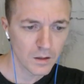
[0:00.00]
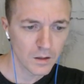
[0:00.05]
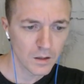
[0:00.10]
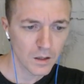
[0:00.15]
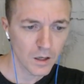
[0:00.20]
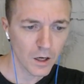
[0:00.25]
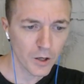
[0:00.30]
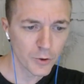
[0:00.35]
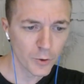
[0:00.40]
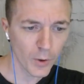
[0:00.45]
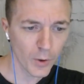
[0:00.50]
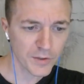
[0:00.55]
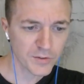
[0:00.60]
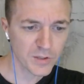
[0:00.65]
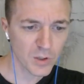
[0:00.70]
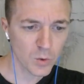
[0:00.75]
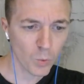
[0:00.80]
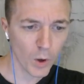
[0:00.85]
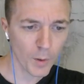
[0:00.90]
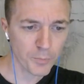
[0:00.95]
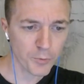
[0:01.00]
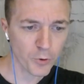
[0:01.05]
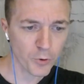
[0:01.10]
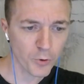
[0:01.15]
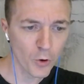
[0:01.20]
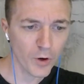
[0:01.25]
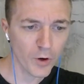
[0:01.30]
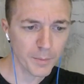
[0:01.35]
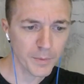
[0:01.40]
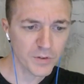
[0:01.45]
You're asking what
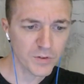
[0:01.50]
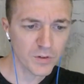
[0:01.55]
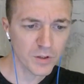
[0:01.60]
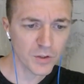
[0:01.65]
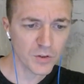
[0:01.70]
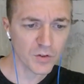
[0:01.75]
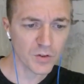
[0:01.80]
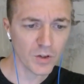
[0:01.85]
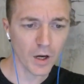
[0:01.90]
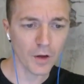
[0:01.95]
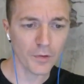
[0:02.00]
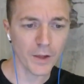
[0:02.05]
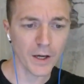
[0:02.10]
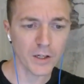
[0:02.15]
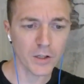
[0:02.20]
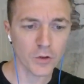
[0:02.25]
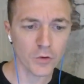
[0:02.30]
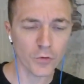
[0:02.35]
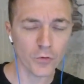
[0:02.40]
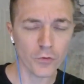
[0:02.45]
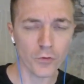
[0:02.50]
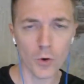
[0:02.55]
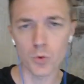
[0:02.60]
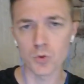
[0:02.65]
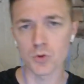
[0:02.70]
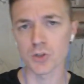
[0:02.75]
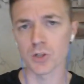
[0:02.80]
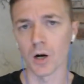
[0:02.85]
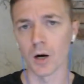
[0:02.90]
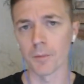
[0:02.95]
program is this? That is
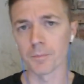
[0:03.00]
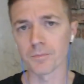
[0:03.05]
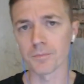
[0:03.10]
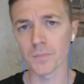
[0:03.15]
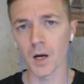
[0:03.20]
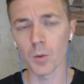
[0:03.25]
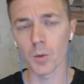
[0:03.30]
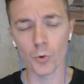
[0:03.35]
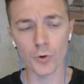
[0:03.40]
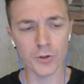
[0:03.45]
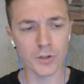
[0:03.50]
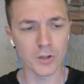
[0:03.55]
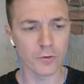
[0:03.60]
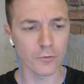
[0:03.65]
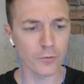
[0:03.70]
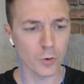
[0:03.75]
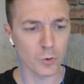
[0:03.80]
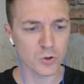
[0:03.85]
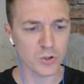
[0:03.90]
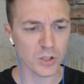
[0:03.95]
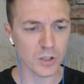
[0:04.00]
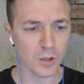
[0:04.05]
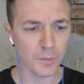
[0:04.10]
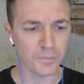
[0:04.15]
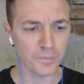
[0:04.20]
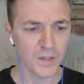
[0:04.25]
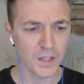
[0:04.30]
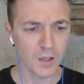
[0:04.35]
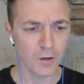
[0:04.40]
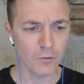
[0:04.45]
Photoshop. I'm working in Photoshop
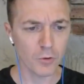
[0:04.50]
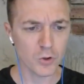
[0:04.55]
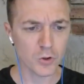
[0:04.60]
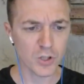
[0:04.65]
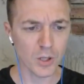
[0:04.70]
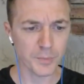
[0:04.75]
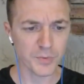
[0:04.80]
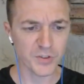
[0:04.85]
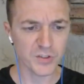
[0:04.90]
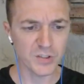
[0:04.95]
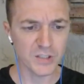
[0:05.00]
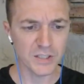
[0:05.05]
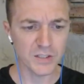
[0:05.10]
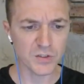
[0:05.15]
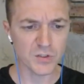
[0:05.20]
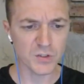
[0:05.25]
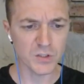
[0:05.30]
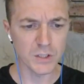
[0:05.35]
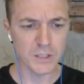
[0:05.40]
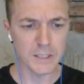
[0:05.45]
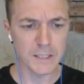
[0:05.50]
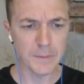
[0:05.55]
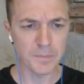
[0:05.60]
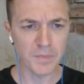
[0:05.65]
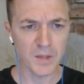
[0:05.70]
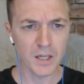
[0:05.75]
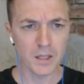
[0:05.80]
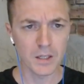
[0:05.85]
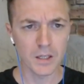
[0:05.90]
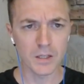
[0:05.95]
CC,
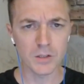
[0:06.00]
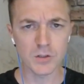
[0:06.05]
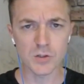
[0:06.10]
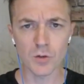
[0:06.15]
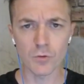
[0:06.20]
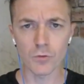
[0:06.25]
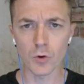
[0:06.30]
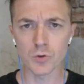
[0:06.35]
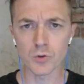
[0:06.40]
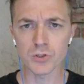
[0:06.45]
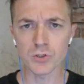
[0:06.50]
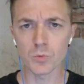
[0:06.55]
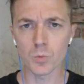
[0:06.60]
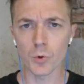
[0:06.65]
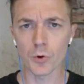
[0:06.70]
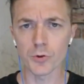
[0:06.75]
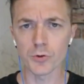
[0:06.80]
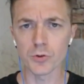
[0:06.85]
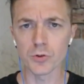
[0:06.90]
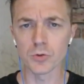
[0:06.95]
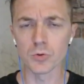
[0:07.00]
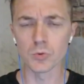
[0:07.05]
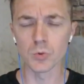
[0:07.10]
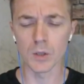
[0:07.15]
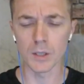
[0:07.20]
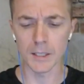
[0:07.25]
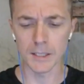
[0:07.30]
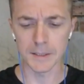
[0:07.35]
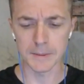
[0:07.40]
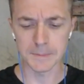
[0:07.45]
and it's a version where you, I